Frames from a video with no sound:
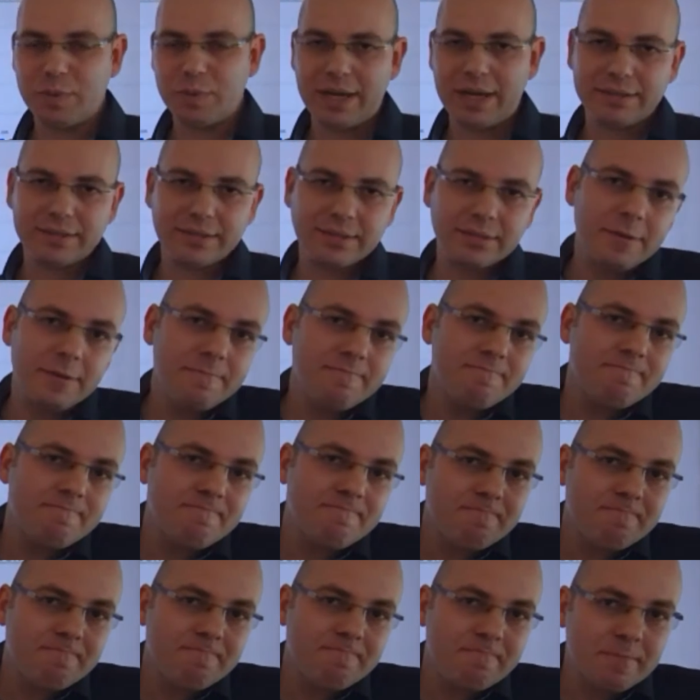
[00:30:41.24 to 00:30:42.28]
chargebacks
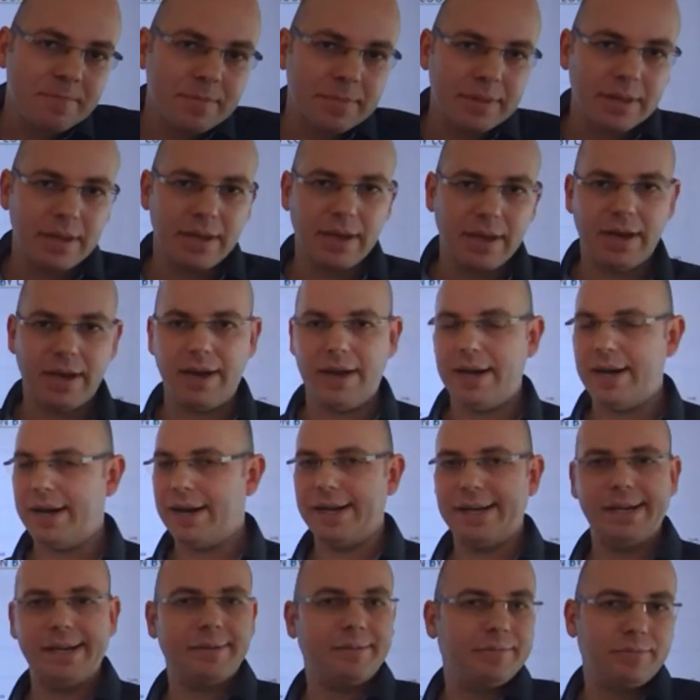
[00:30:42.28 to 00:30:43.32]

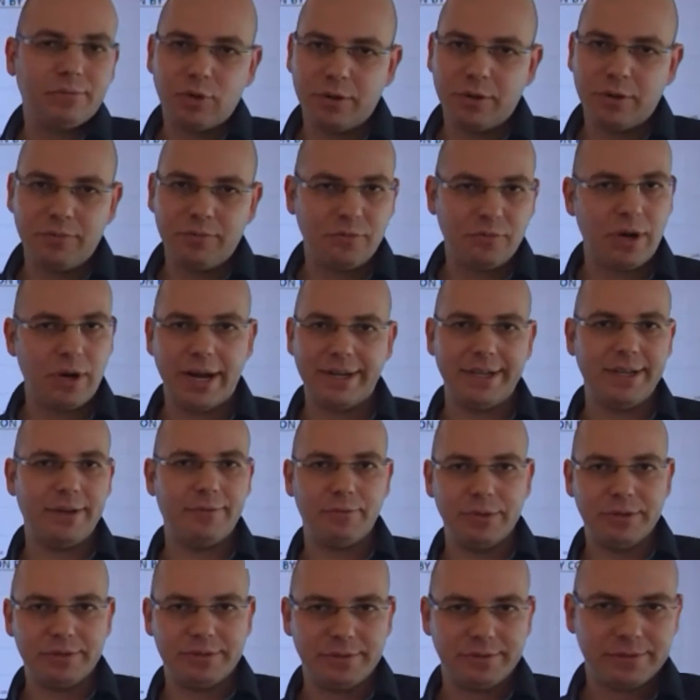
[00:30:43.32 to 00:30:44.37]
for a variety of
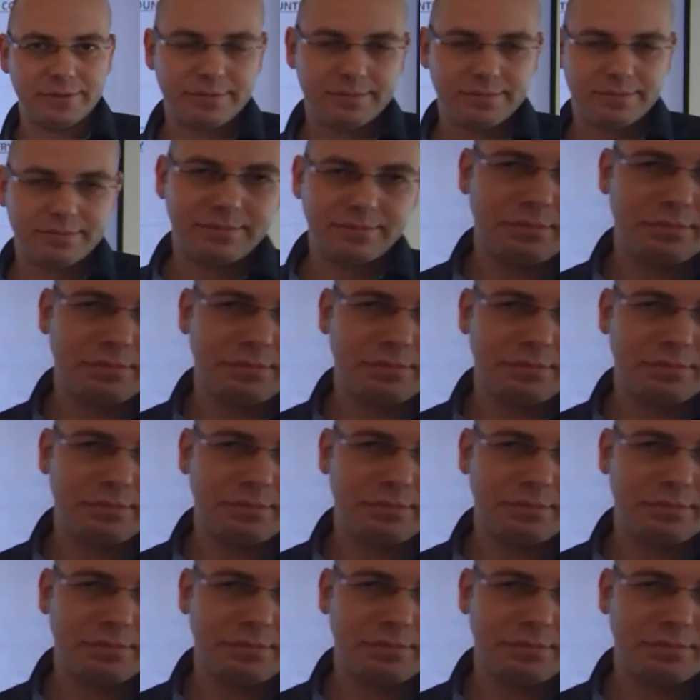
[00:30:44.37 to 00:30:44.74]
reasons.